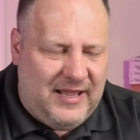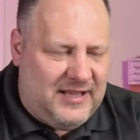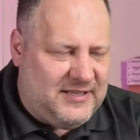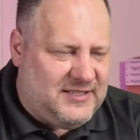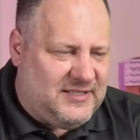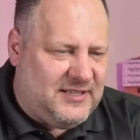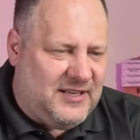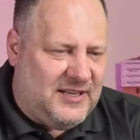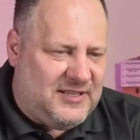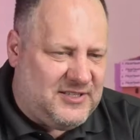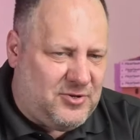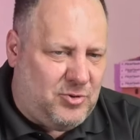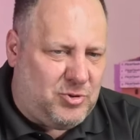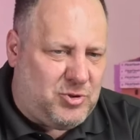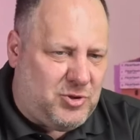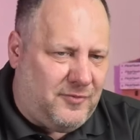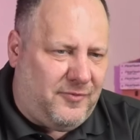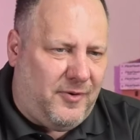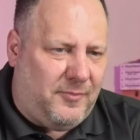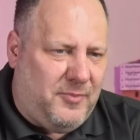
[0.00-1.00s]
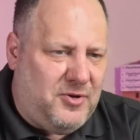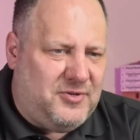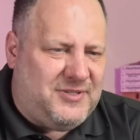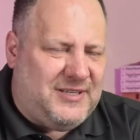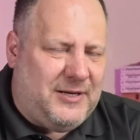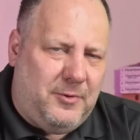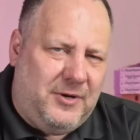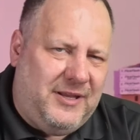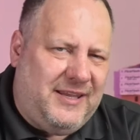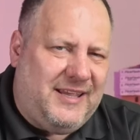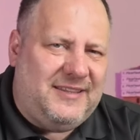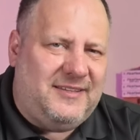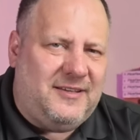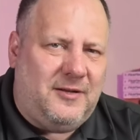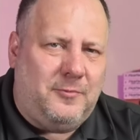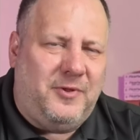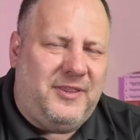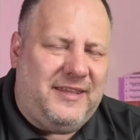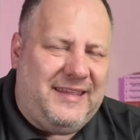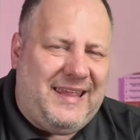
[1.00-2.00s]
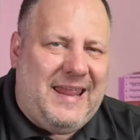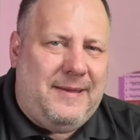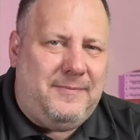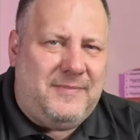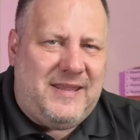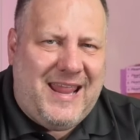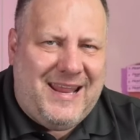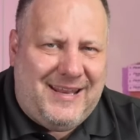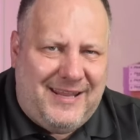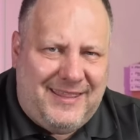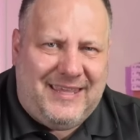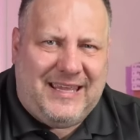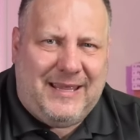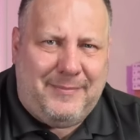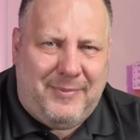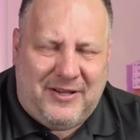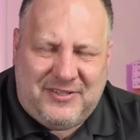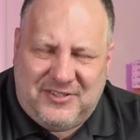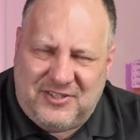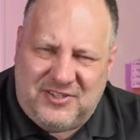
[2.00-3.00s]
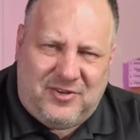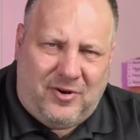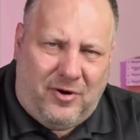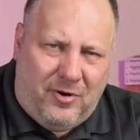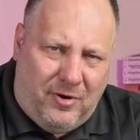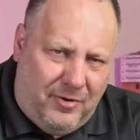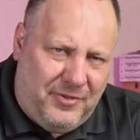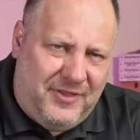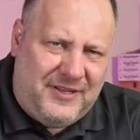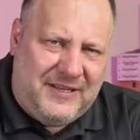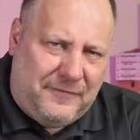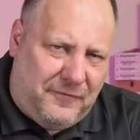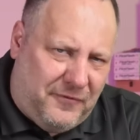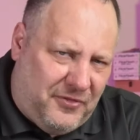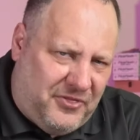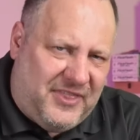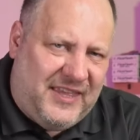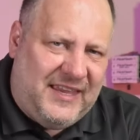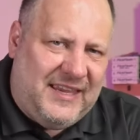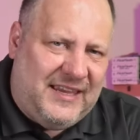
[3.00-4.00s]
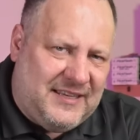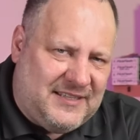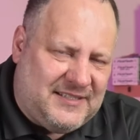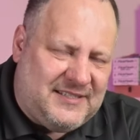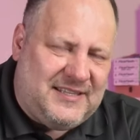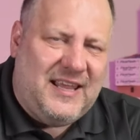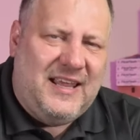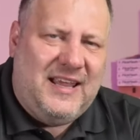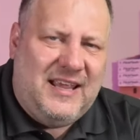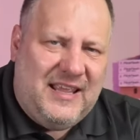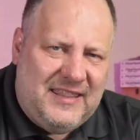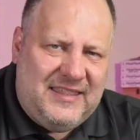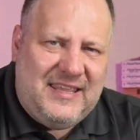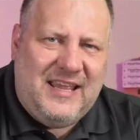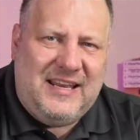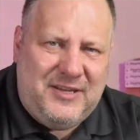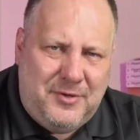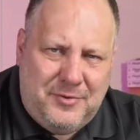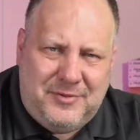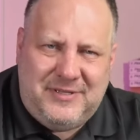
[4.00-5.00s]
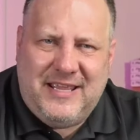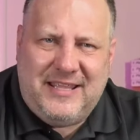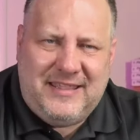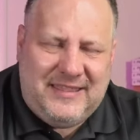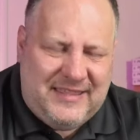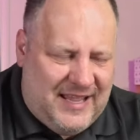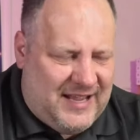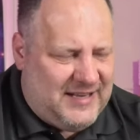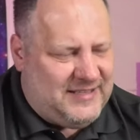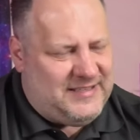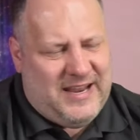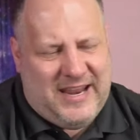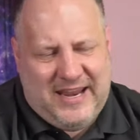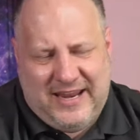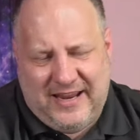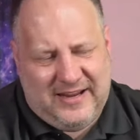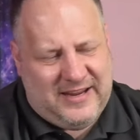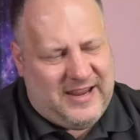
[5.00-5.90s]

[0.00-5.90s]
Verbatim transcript: it's it's sort of amusing when you get done with a game day and you think about just all the different things that you did in that day.